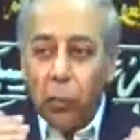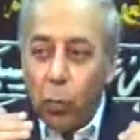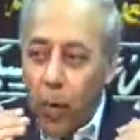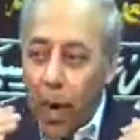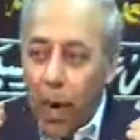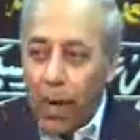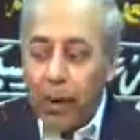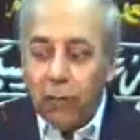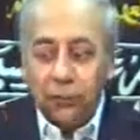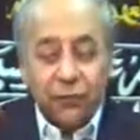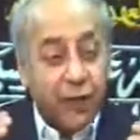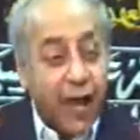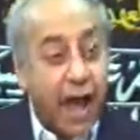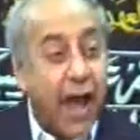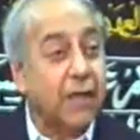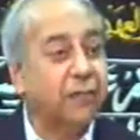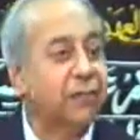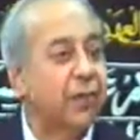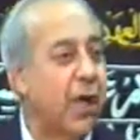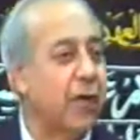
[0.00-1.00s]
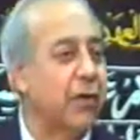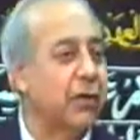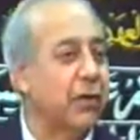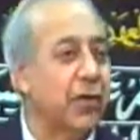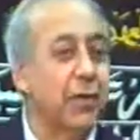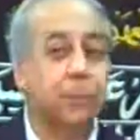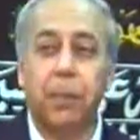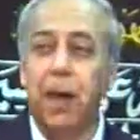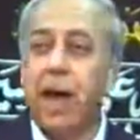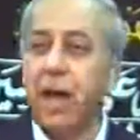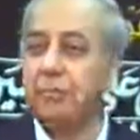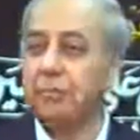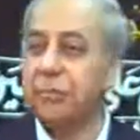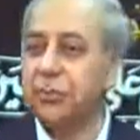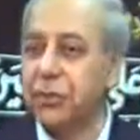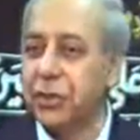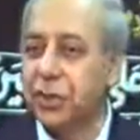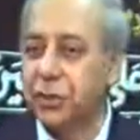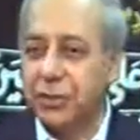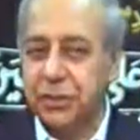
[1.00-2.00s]
one, 500 palm
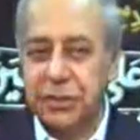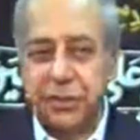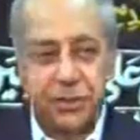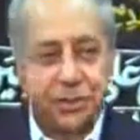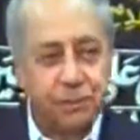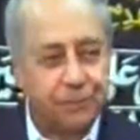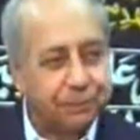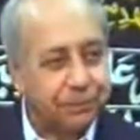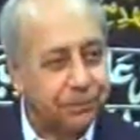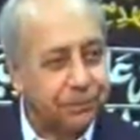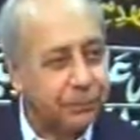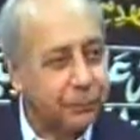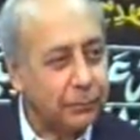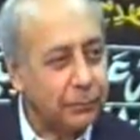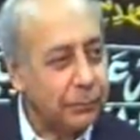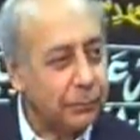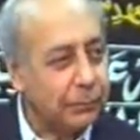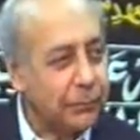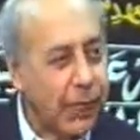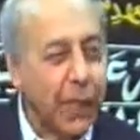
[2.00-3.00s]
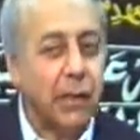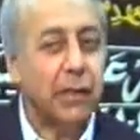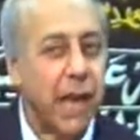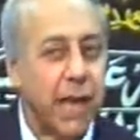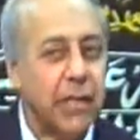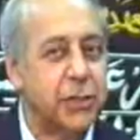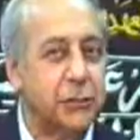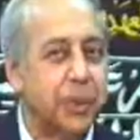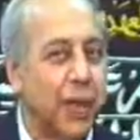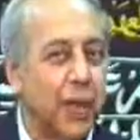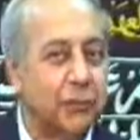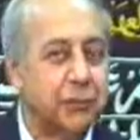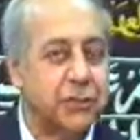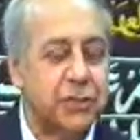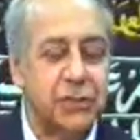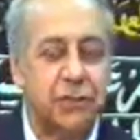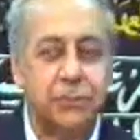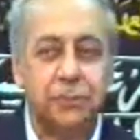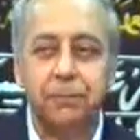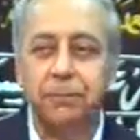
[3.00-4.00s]
trees, date
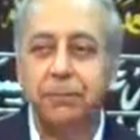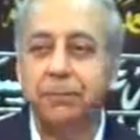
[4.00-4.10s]
palms.